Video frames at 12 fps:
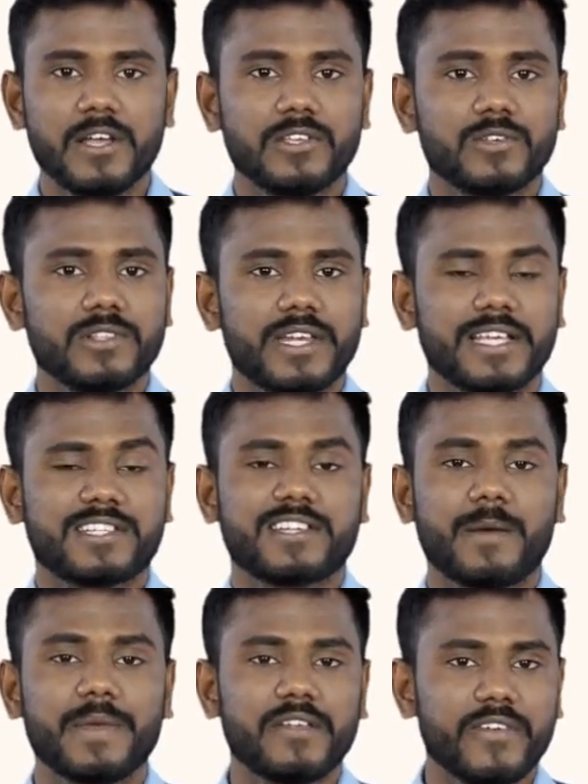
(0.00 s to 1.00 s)
So in the next
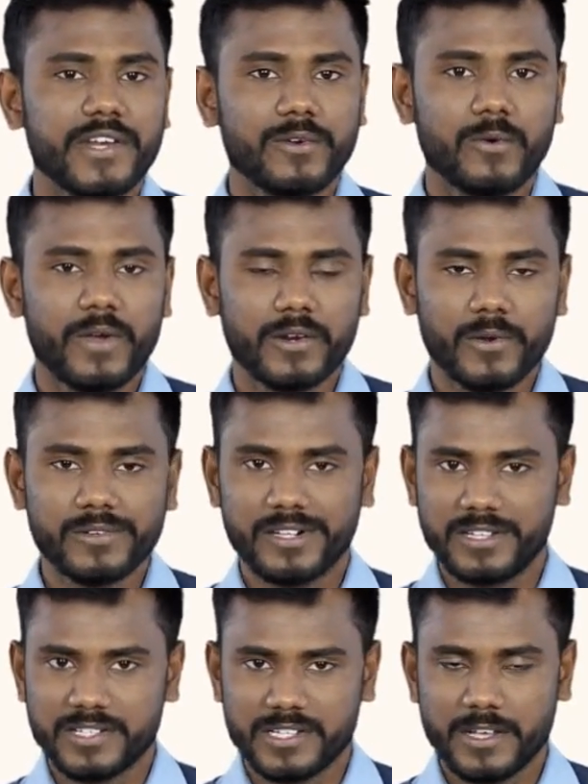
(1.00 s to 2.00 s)
coming video, we are going to
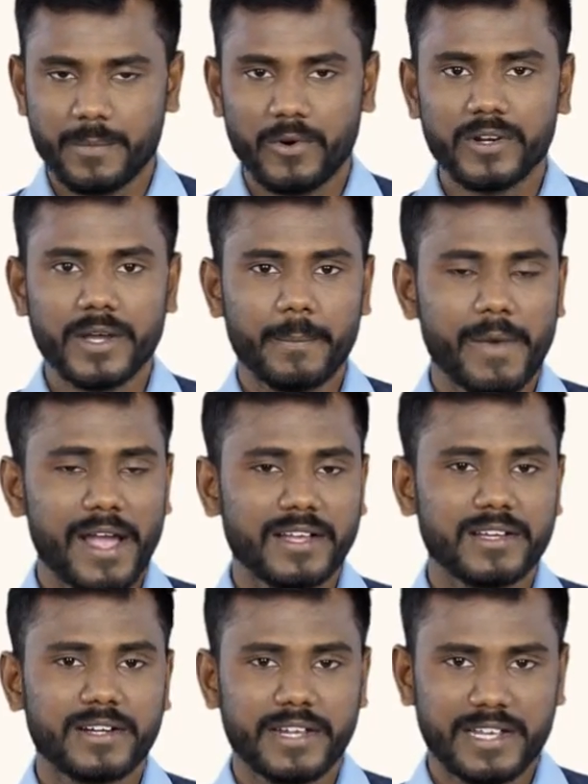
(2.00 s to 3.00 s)
discuss about
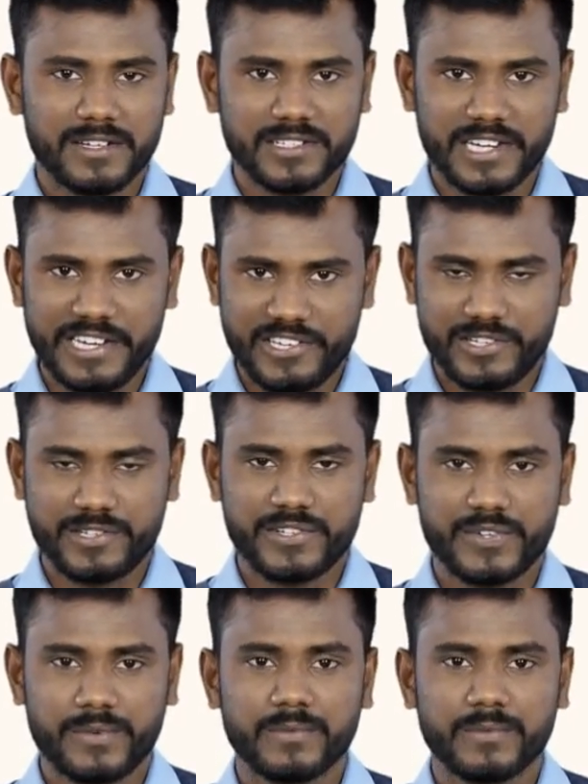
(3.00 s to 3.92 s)
bank reconciliations.